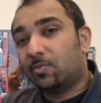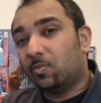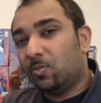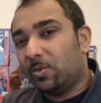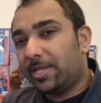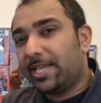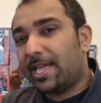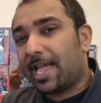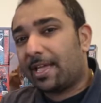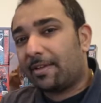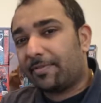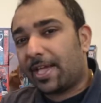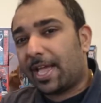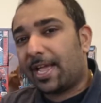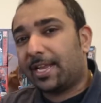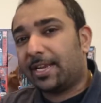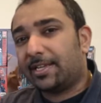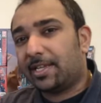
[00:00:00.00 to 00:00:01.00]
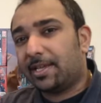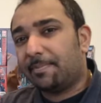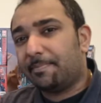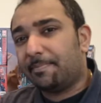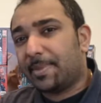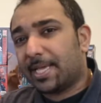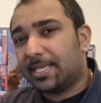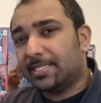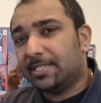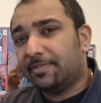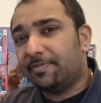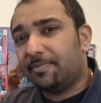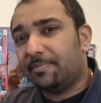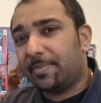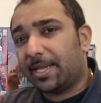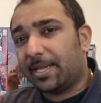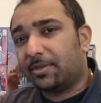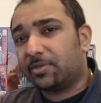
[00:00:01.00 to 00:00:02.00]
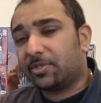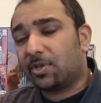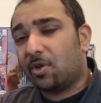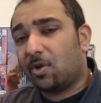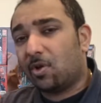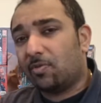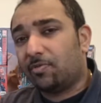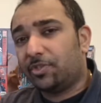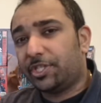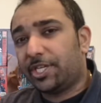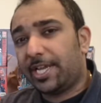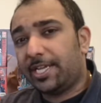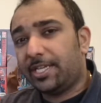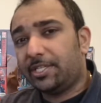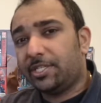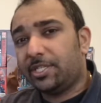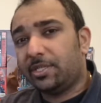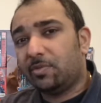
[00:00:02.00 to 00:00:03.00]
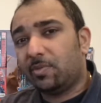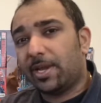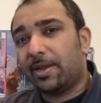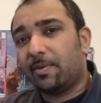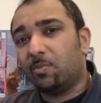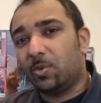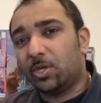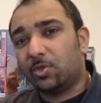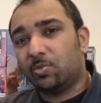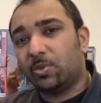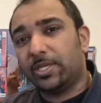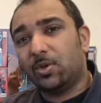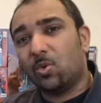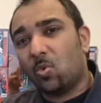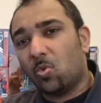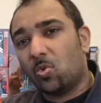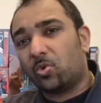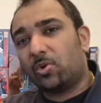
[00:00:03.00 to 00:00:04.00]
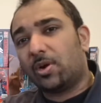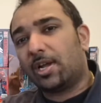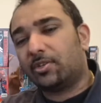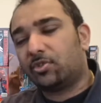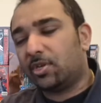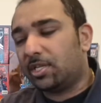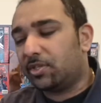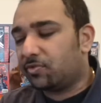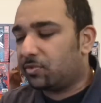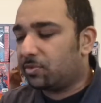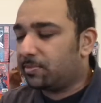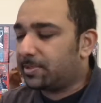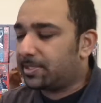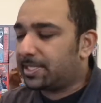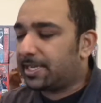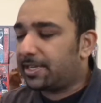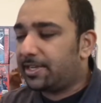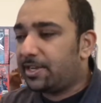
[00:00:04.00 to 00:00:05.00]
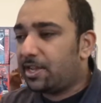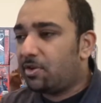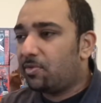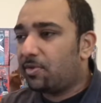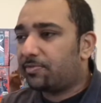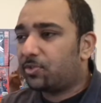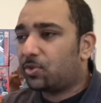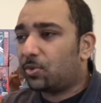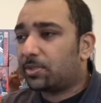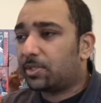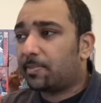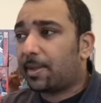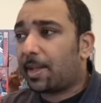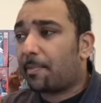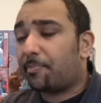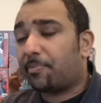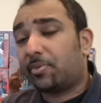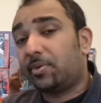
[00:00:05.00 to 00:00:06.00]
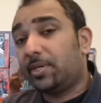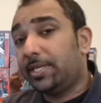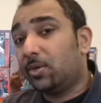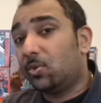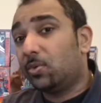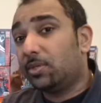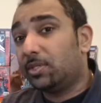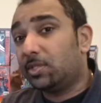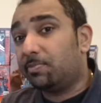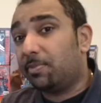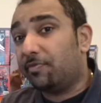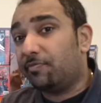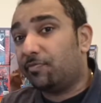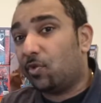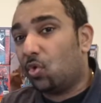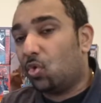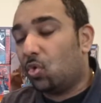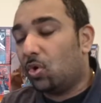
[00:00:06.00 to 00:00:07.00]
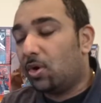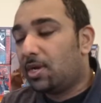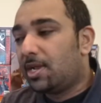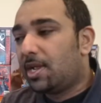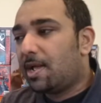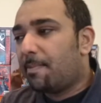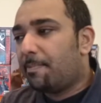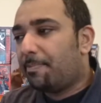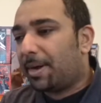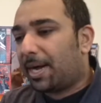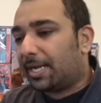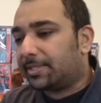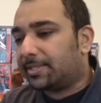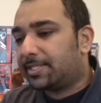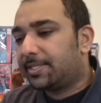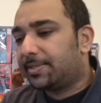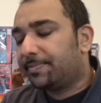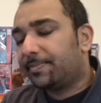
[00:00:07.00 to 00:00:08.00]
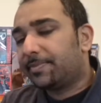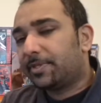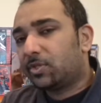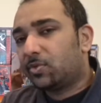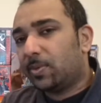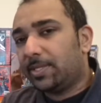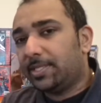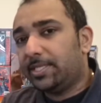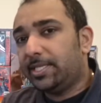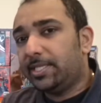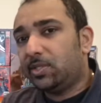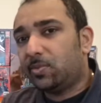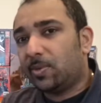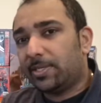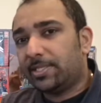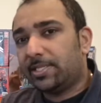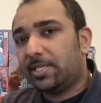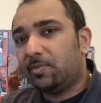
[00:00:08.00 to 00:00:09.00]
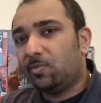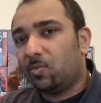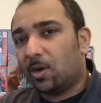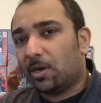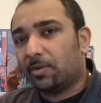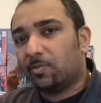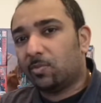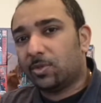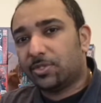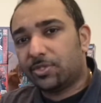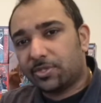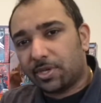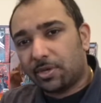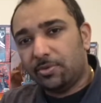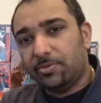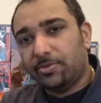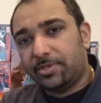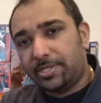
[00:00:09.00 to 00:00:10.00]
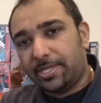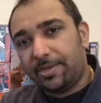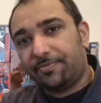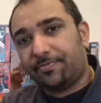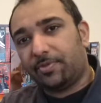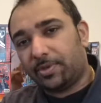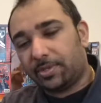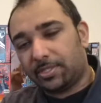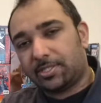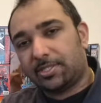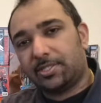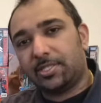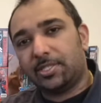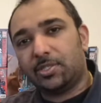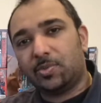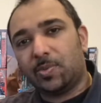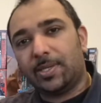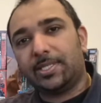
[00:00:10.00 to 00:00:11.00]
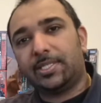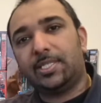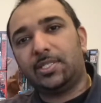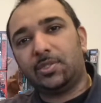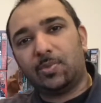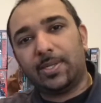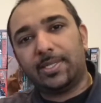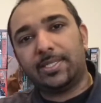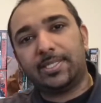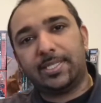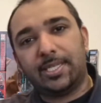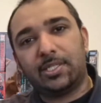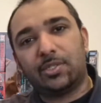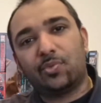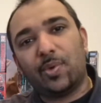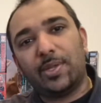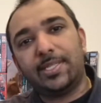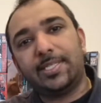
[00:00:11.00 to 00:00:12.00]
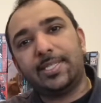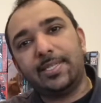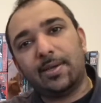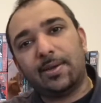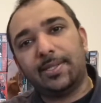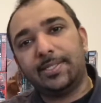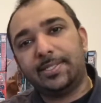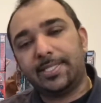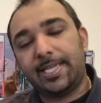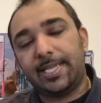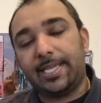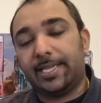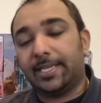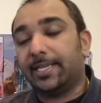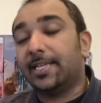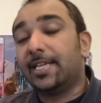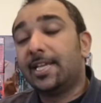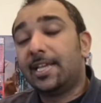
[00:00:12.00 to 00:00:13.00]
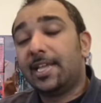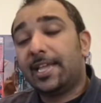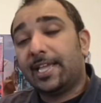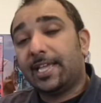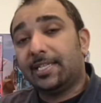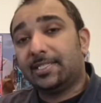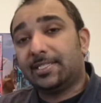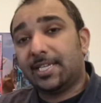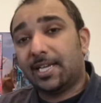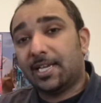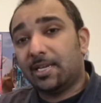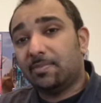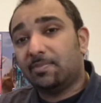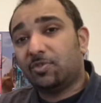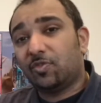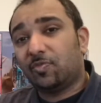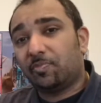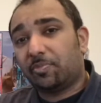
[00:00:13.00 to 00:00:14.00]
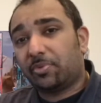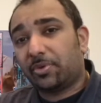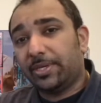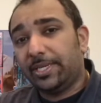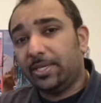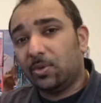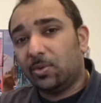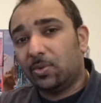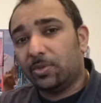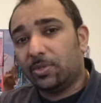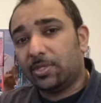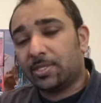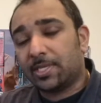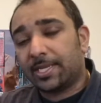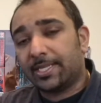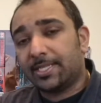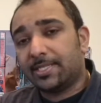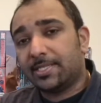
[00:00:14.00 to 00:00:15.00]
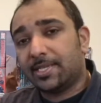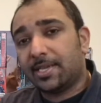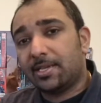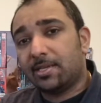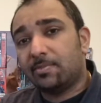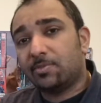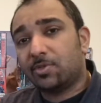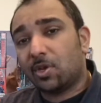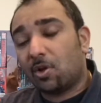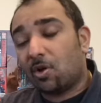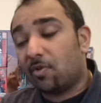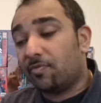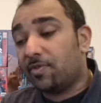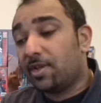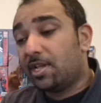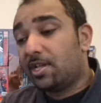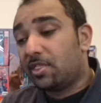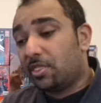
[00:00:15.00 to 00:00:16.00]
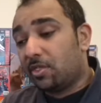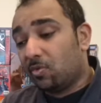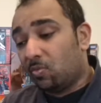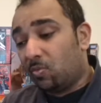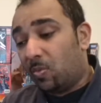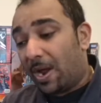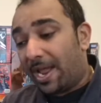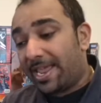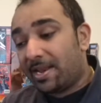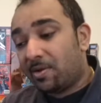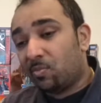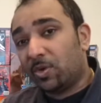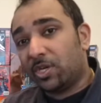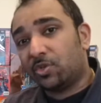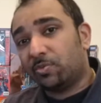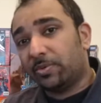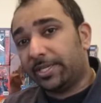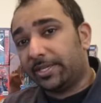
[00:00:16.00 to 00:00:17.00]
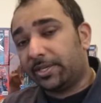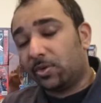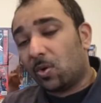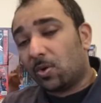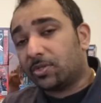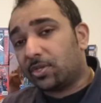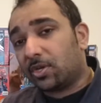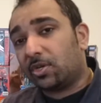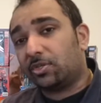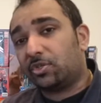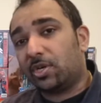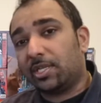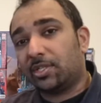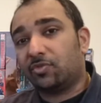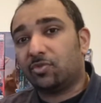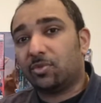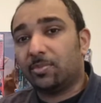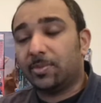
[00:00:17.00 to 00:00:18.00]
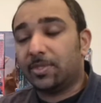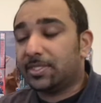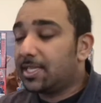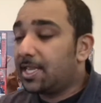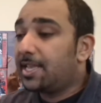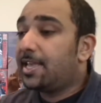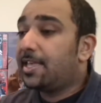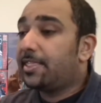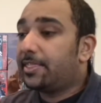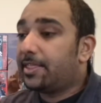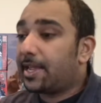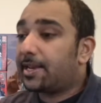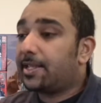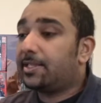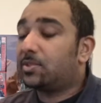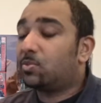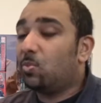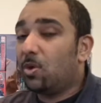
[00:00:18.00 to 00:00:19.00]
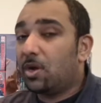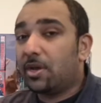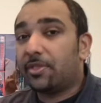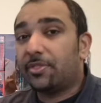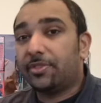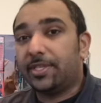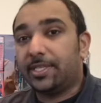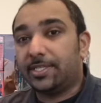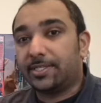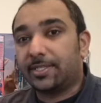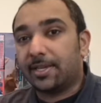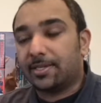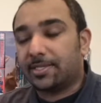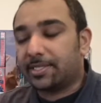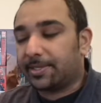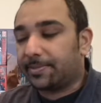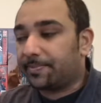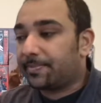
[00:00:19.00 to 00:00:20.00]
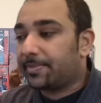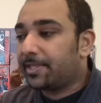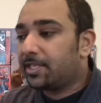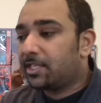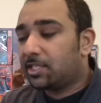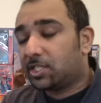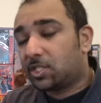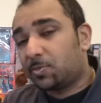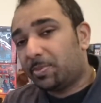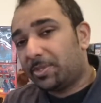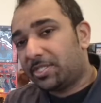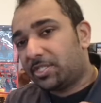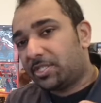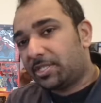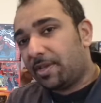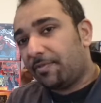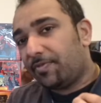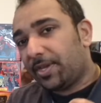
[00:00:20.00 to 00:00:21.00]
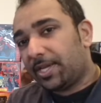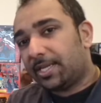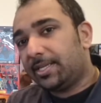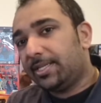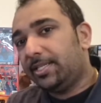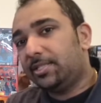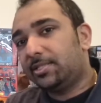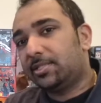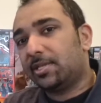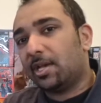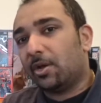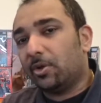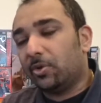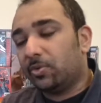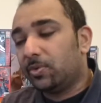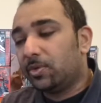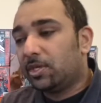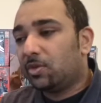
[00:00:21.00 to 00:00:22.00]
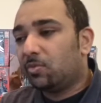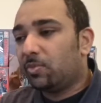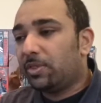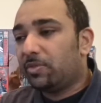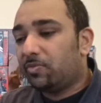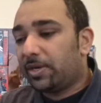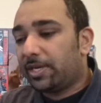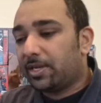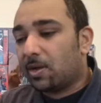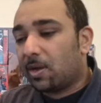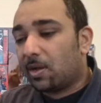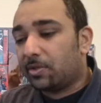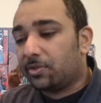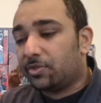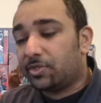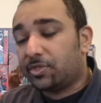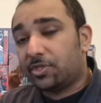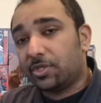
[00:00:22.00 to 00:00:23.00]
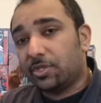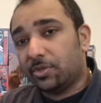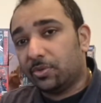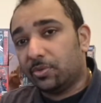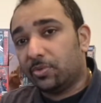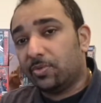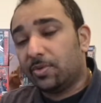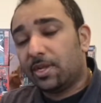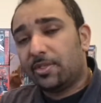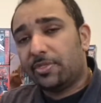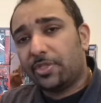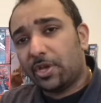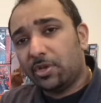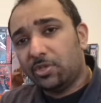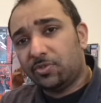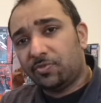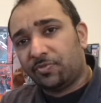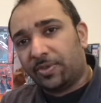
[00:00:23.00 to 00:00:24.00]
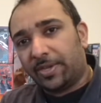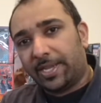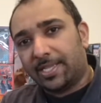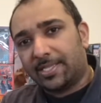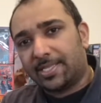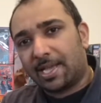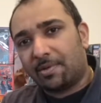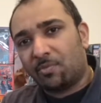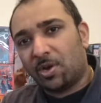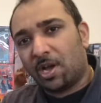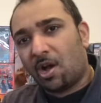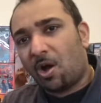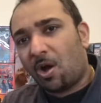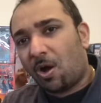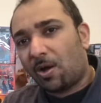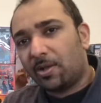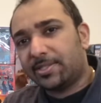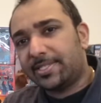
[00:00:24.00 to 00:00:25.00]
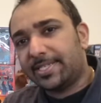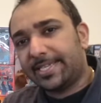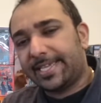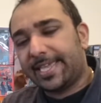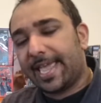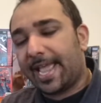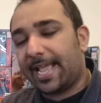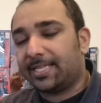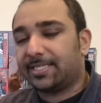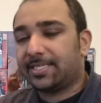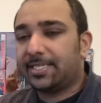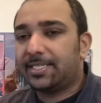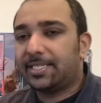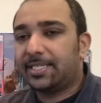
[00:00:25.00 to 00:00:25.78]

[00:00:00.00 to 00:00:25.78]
we have had a massive amount of change in the way in which we order our Transformers. And I know we've talked about pre-orders before, but 2021 was so different to 2020 and 2019 in terms of pre-orders and in terms of the way in which we got our Transformers that it's worth discussing. Specifically so with regards to those figures that were hard to get